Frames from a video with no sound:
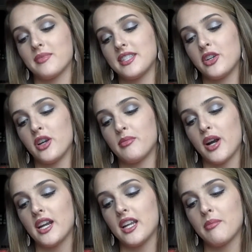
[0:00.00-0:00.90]
Secret
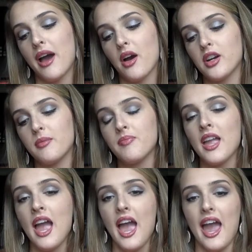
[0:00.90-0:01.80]
Brightening Powder.
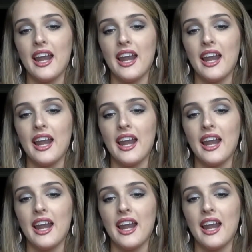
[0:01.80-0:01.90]
And